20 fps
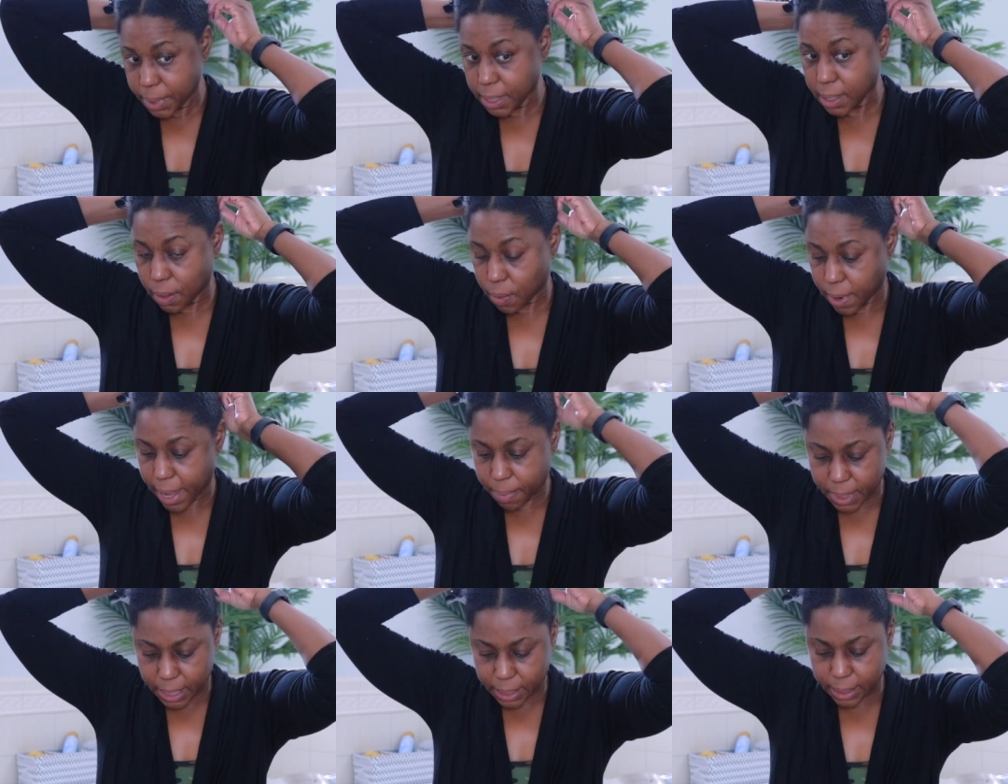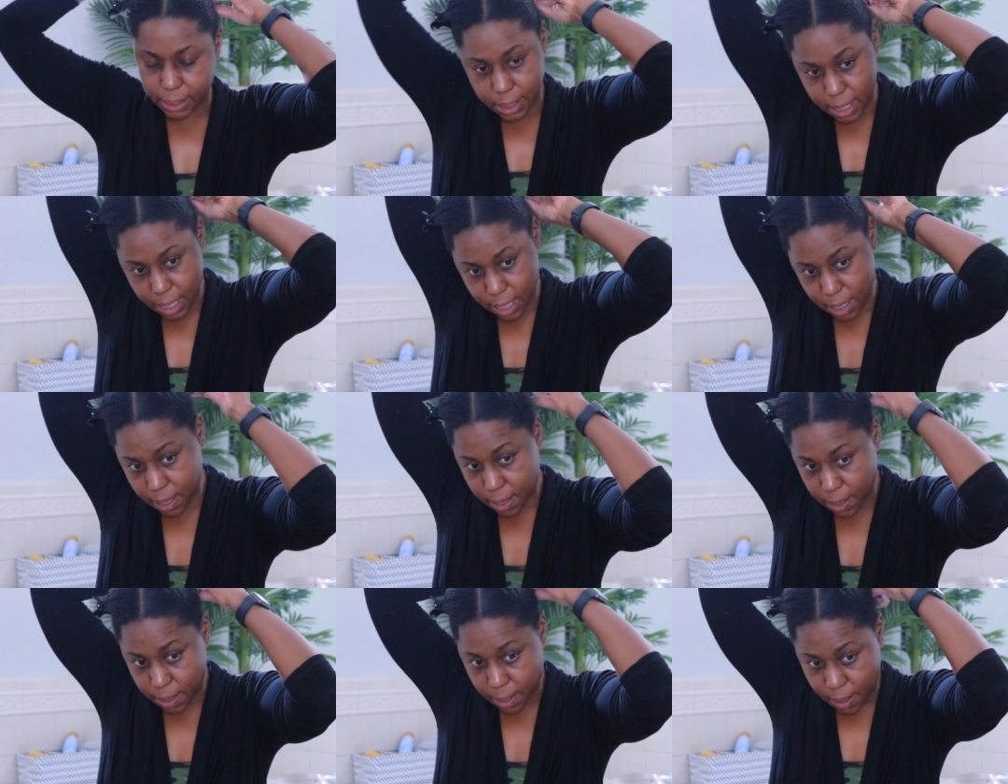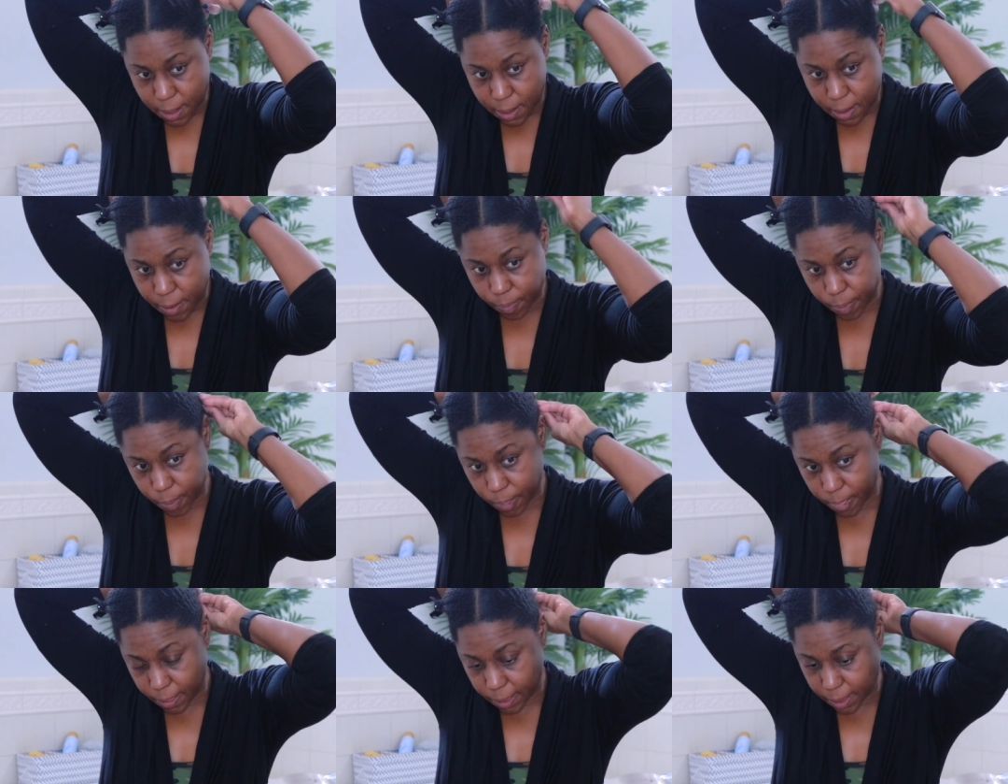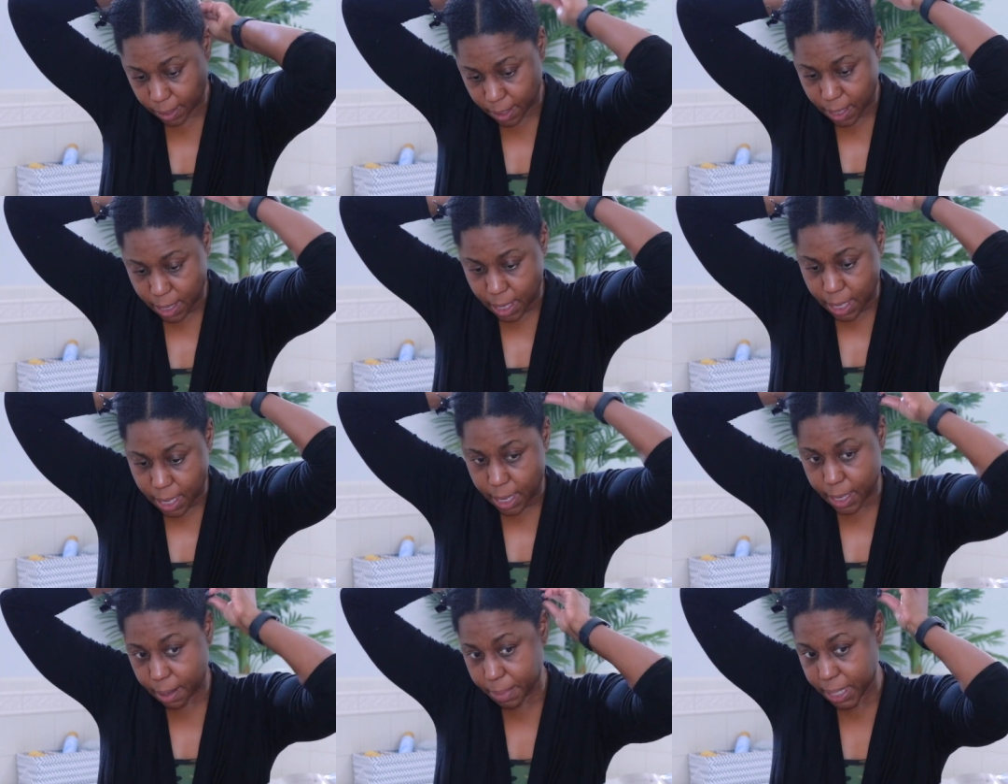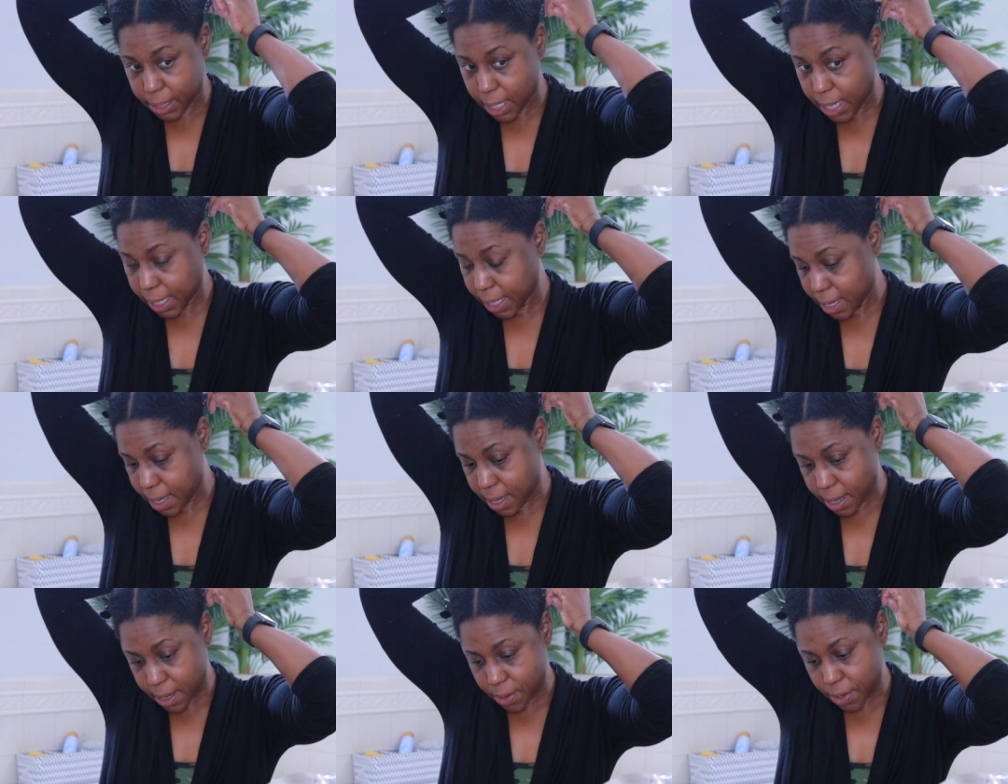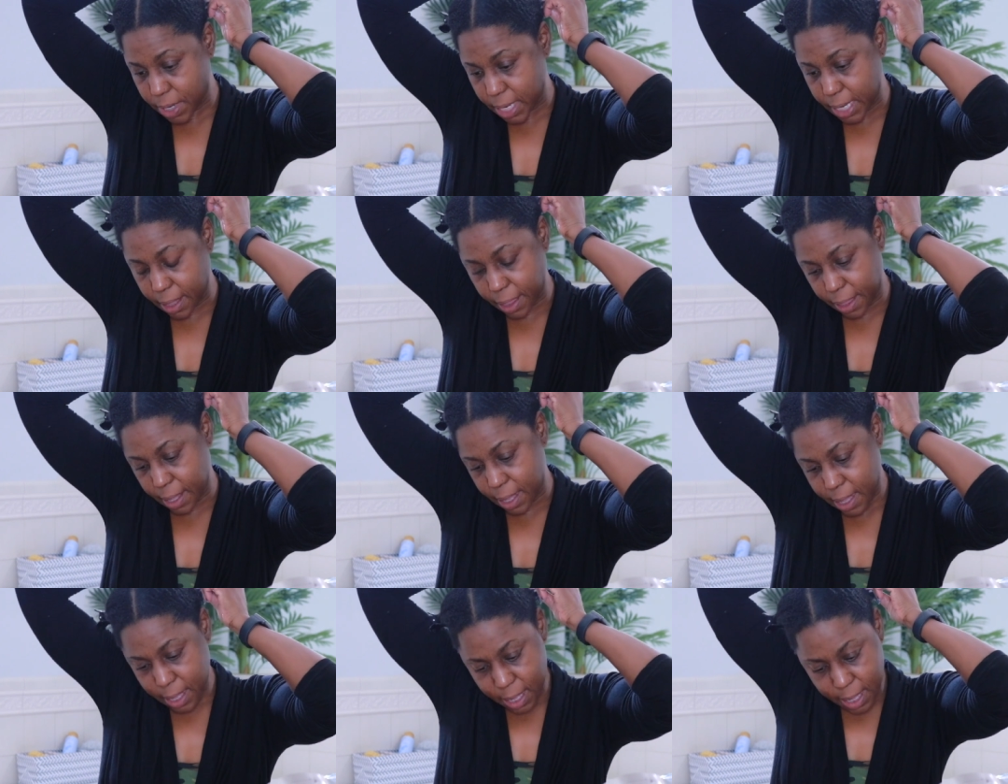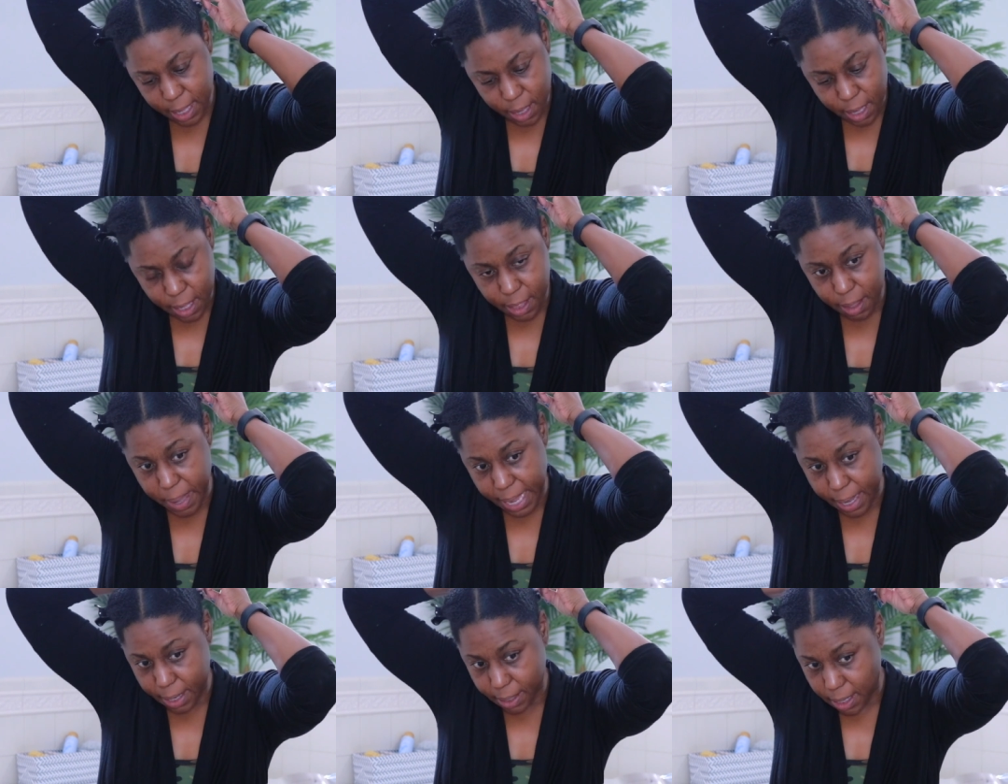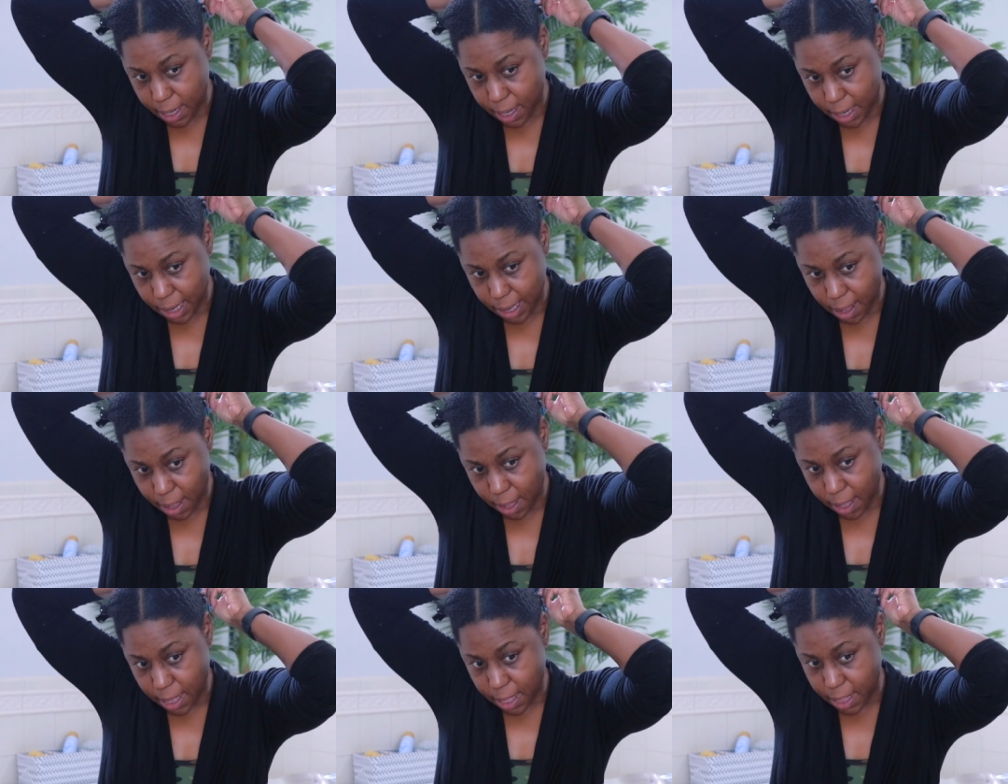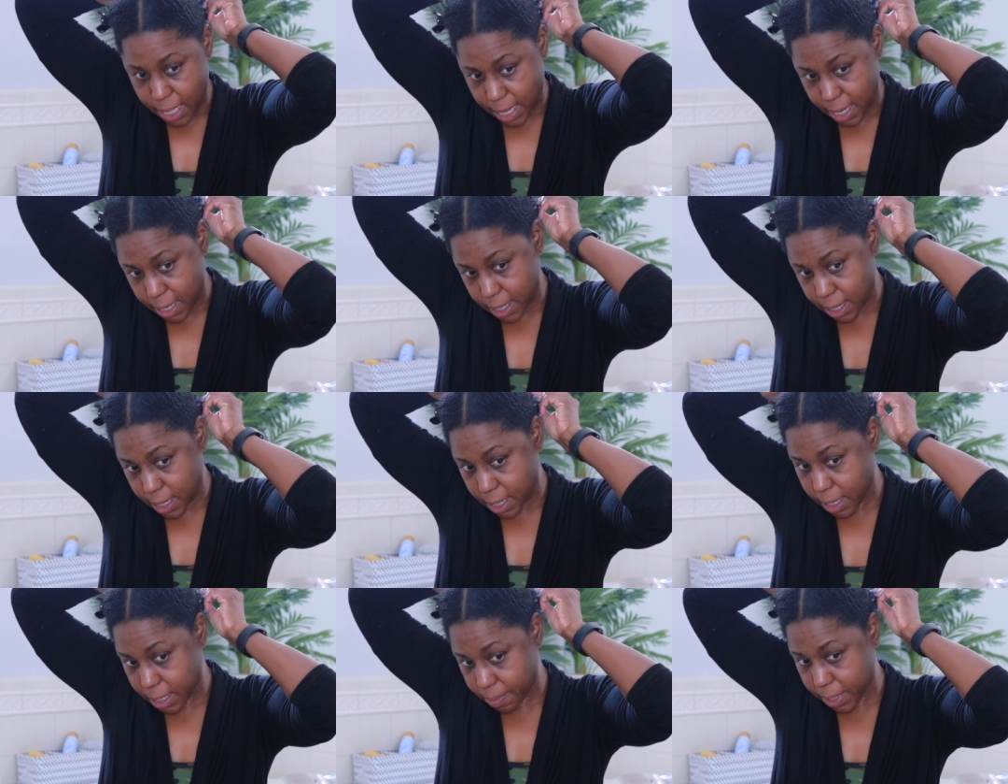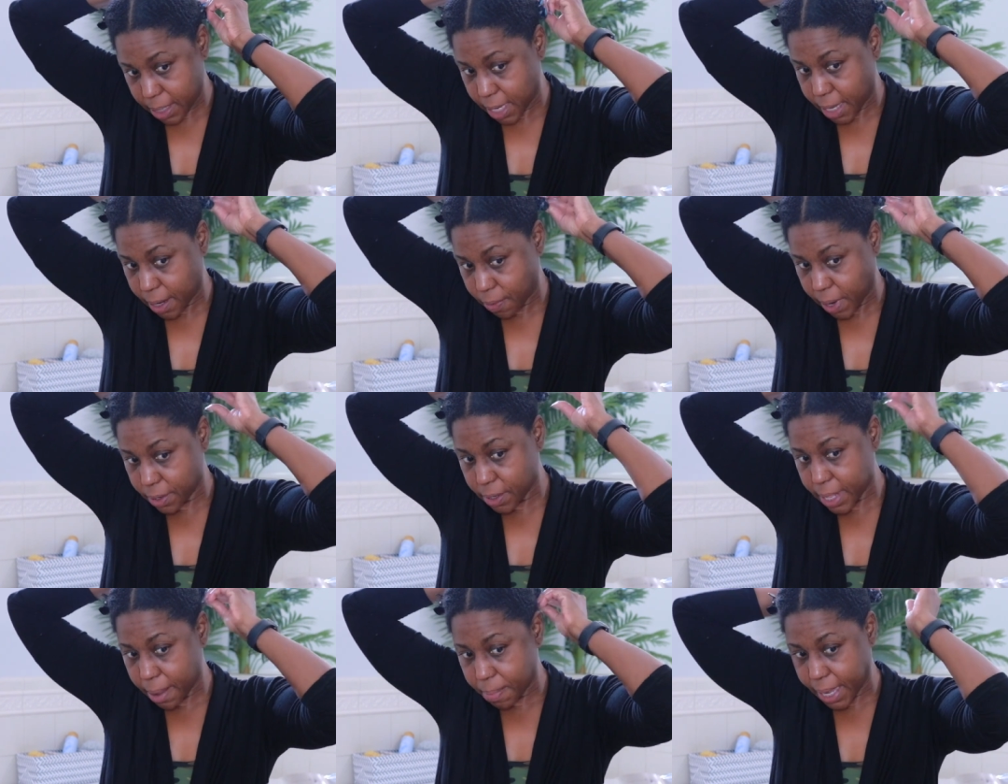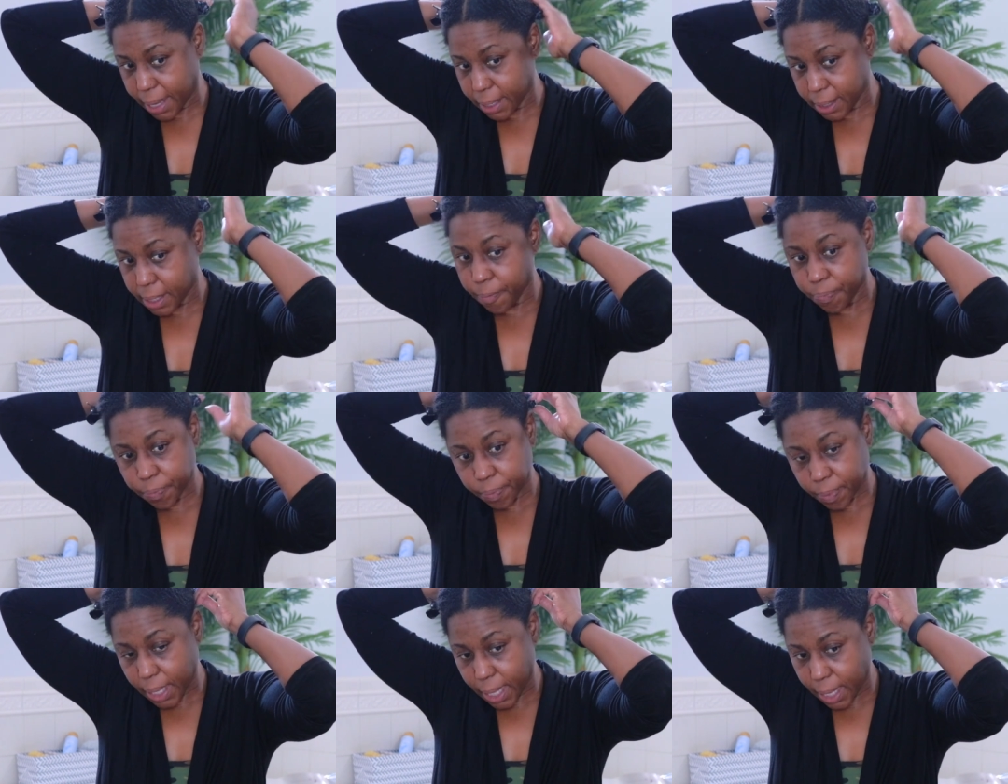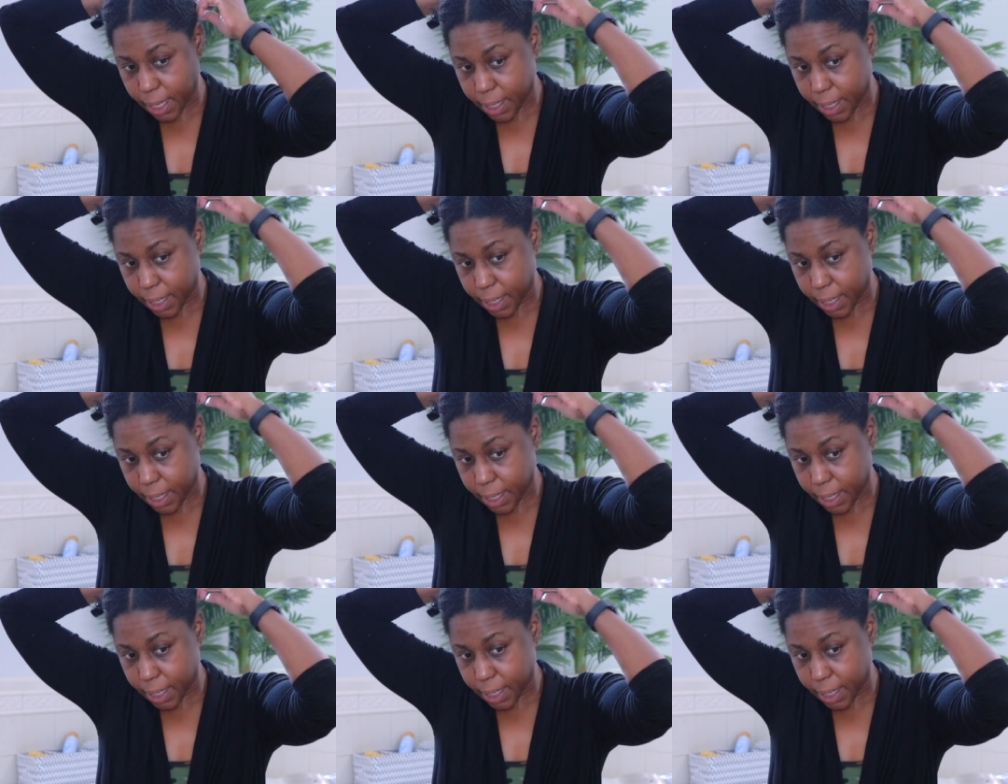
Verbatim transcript: Just a little more durable, and I'm going to tuck it underneath the